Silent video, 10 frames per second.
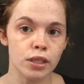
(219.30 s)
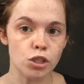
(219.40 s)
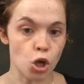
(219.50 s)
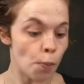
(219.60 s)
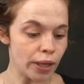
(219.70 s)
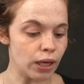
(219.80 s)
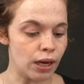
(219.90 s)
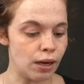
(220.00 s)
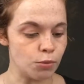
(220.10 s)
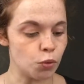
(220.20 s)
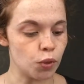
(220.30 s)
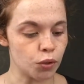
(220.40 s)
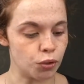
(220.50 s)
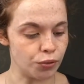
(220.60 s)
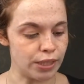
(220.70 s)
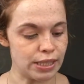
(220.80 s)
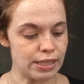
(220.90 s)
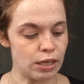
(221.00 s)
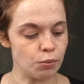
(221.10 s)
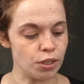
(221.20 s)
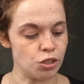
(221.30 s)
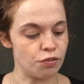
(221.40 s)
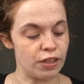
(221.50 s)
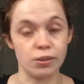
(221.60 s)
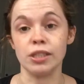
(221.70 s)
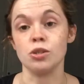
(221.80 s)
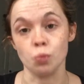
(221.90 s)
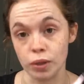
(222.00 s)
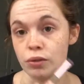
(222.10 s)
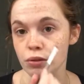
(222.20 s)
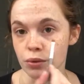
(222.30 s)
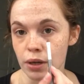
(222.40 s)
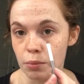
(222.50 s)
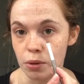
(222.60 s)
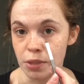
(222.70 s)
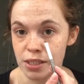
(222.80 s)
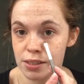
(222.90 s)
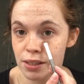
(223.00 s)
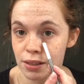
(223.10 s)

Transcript: Don't be alarmed at what colour it is now, because your foundation will cover it, I promise.